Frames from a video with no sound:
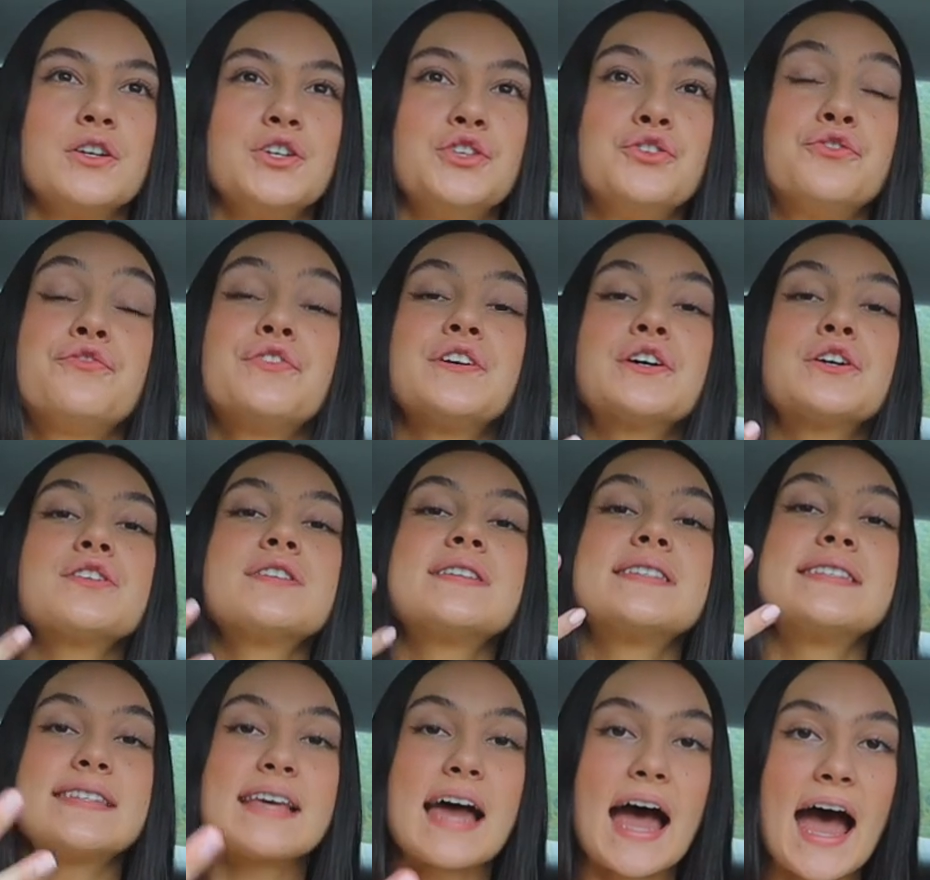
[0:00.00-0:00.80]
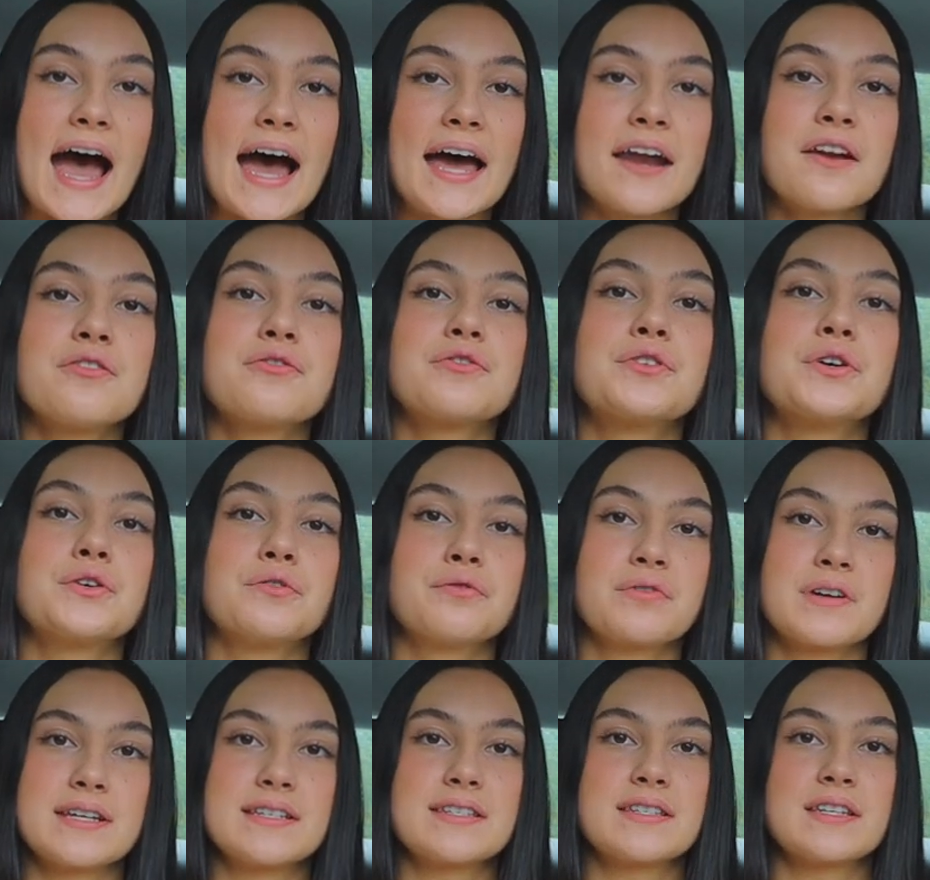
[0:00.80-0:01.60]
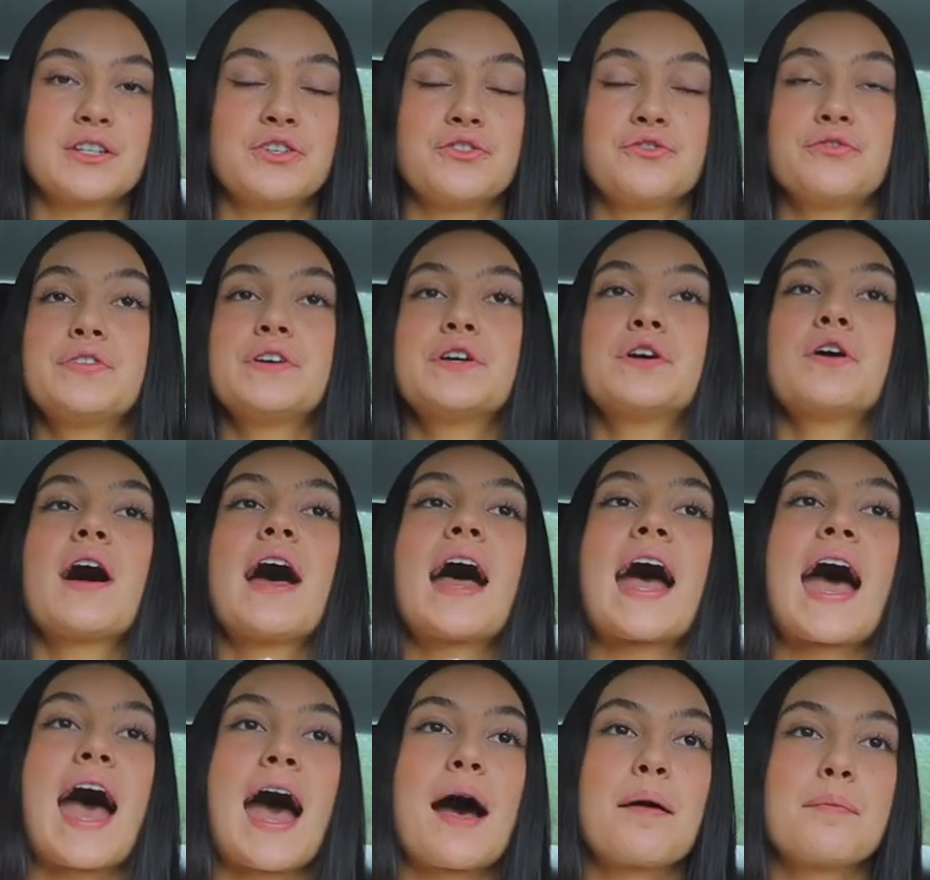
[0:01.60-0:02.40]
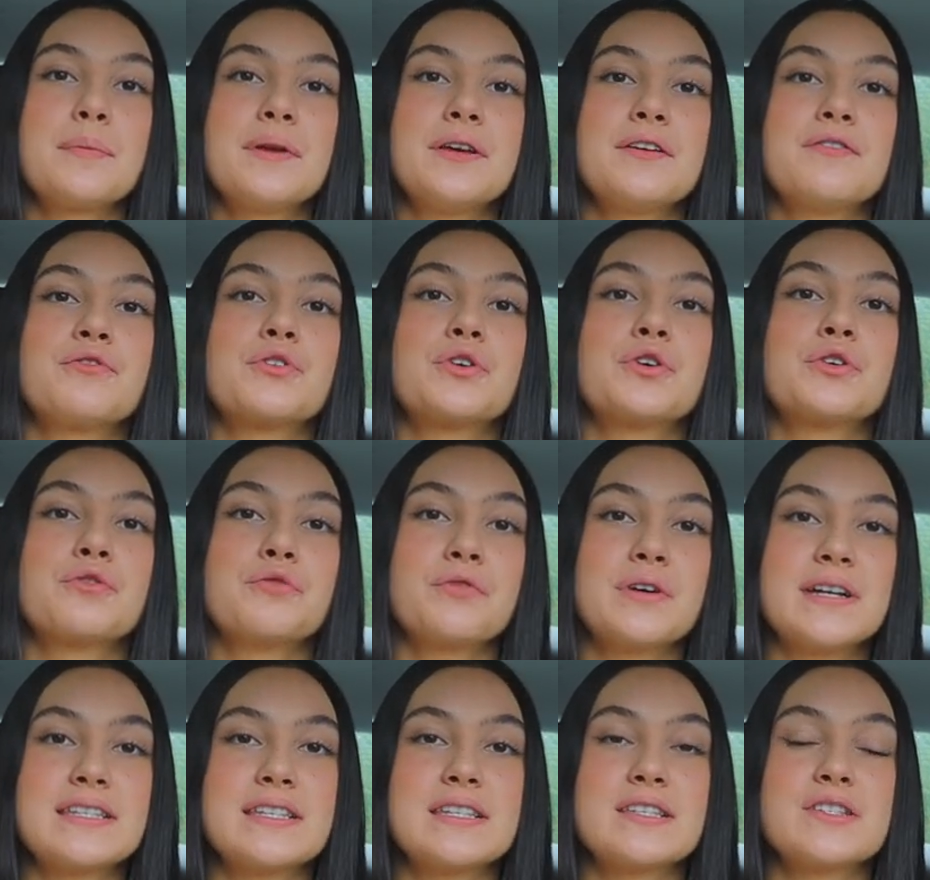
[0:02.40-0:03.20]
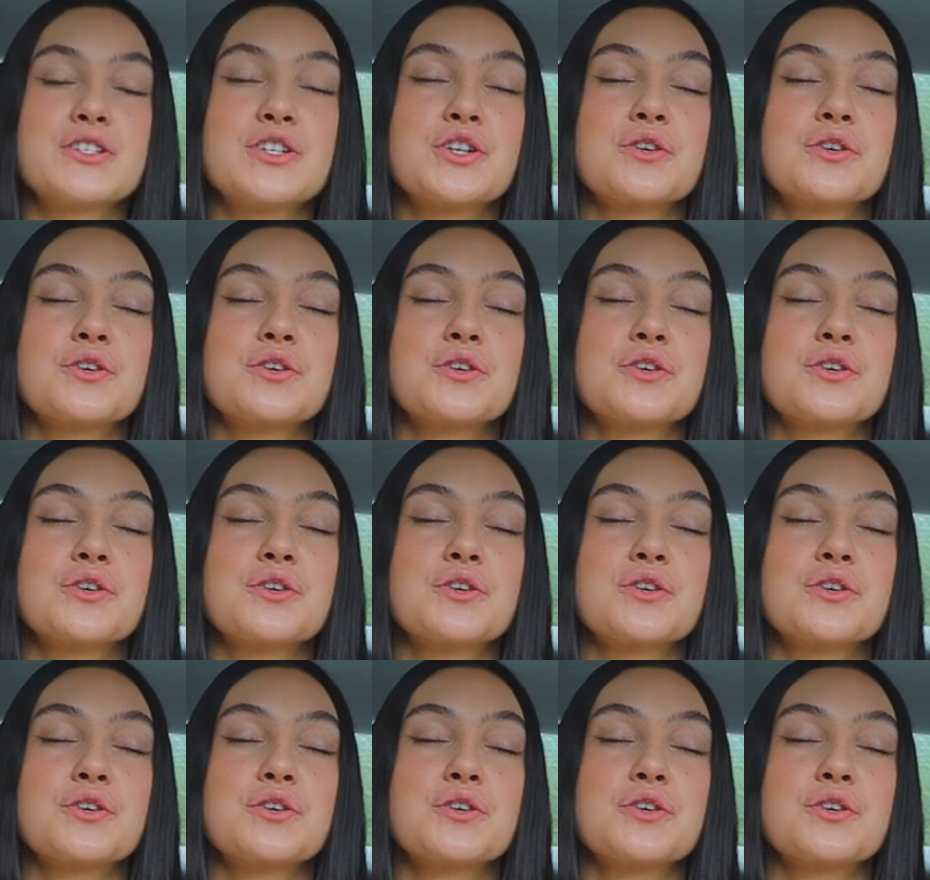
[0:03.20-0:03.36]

You feel sad for a reason. You feel happy for reasons.